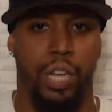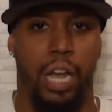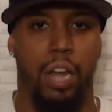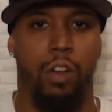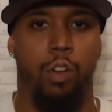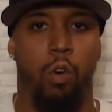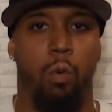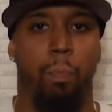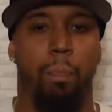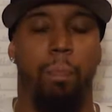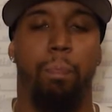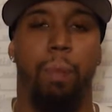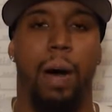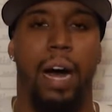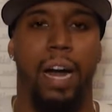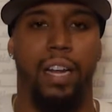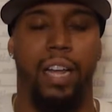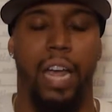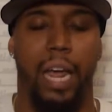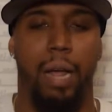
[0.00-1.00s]
I know
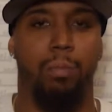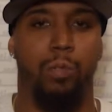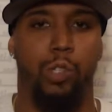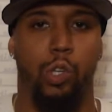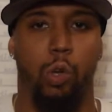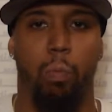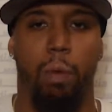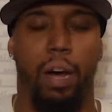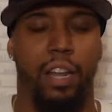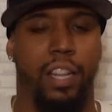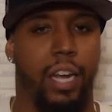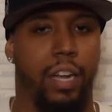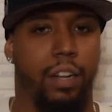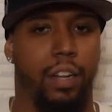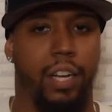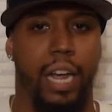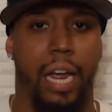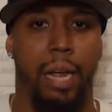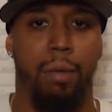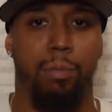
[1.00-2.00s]
by the end
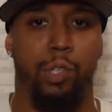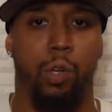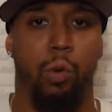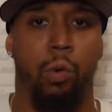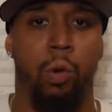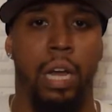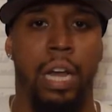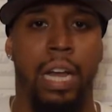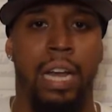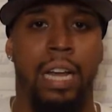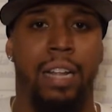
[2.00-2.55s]
of game 2,